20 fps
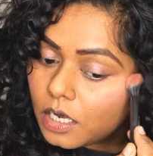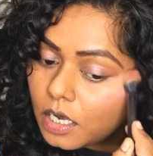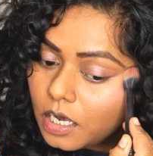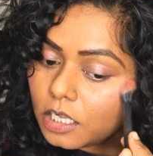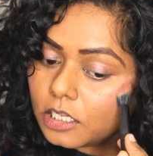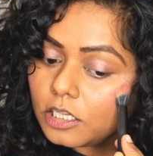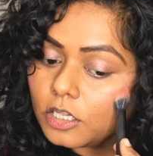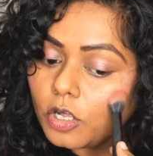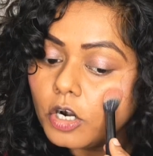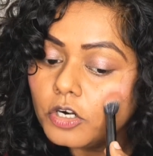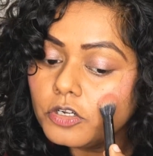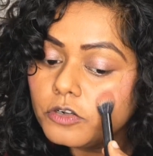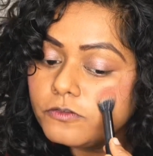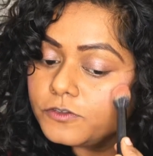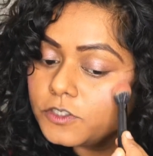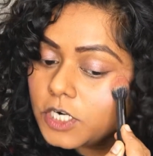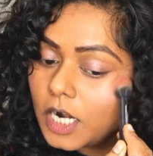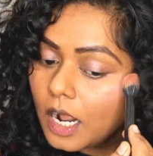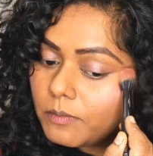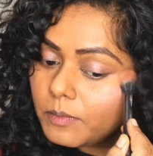a lot of
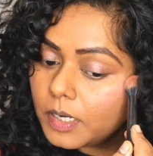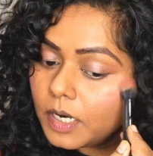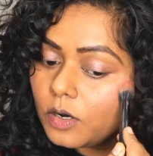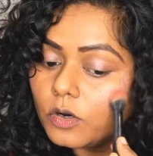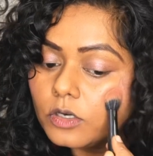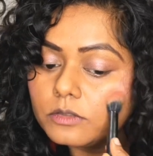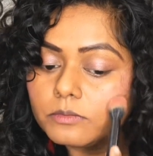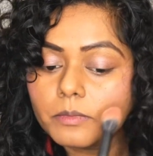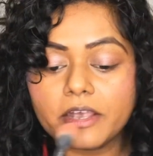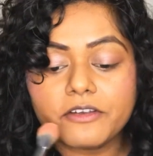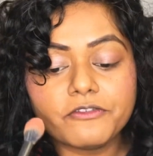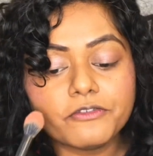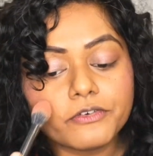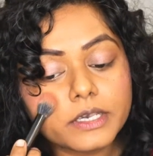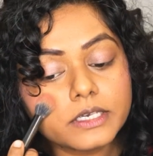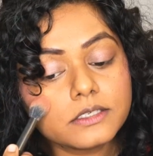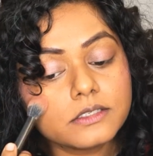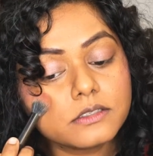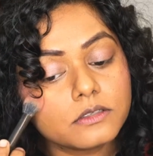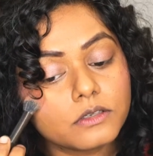drama on my
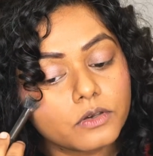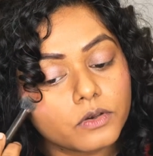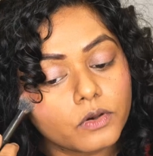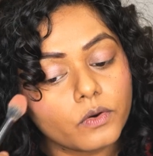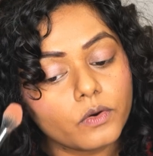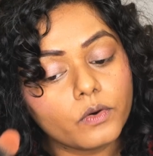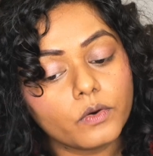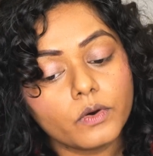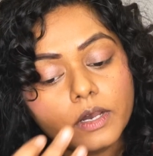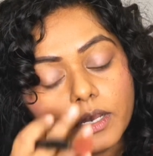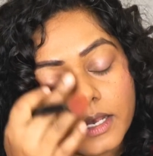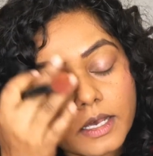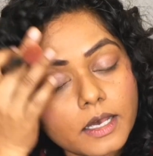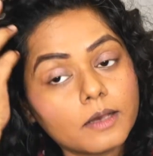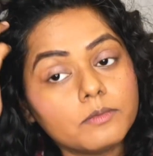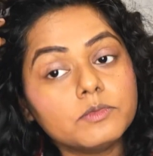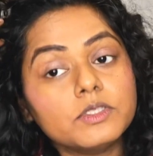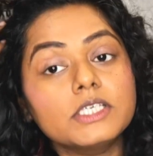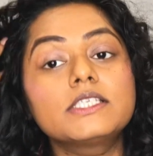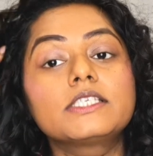face, so
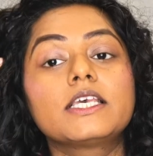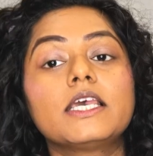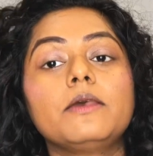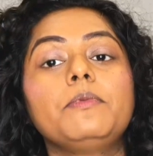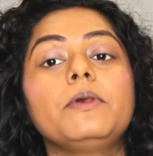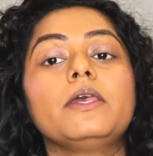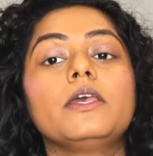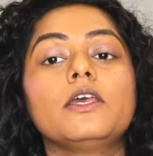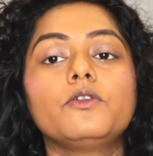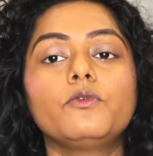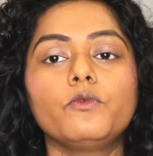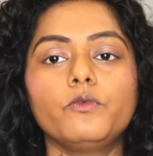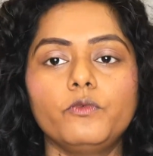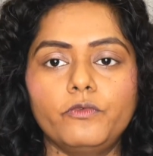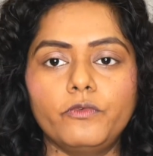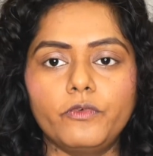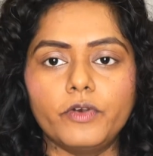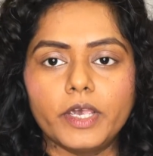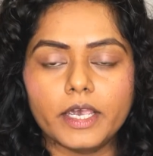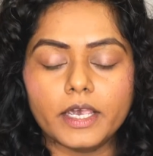I'm just keeping it
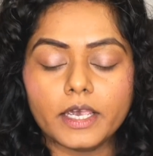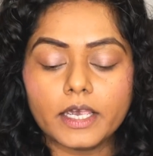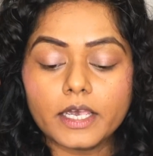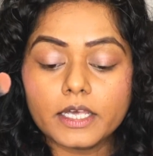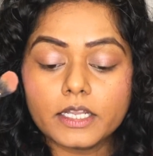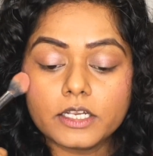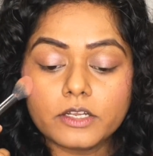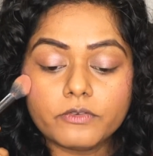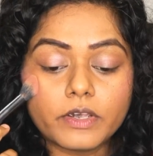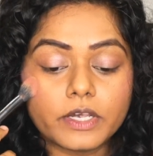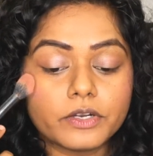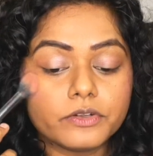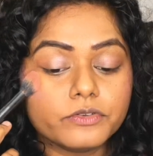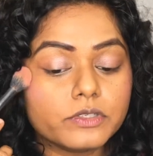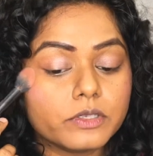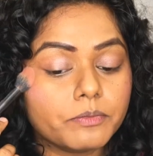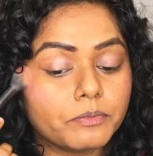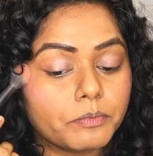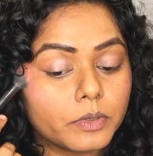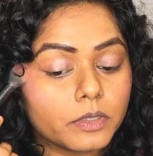very, very
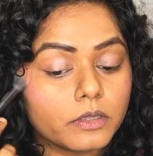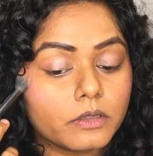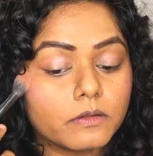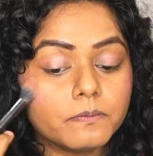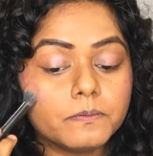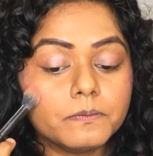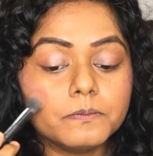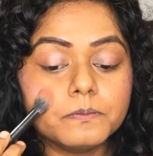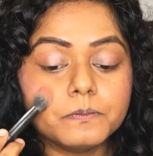simple,